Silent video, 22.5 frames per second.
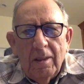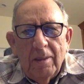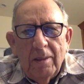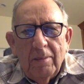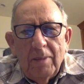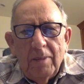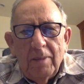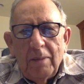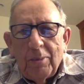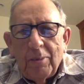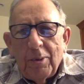My
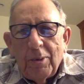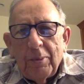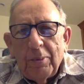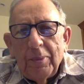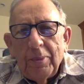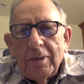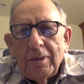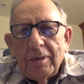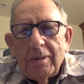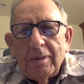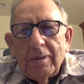
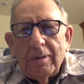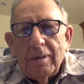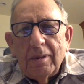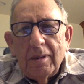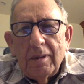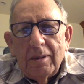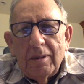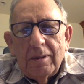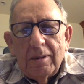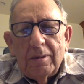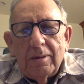purpose
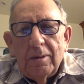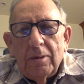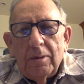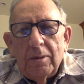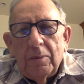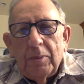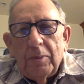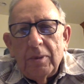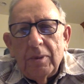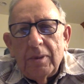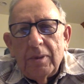is to
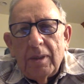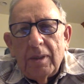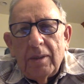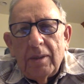present a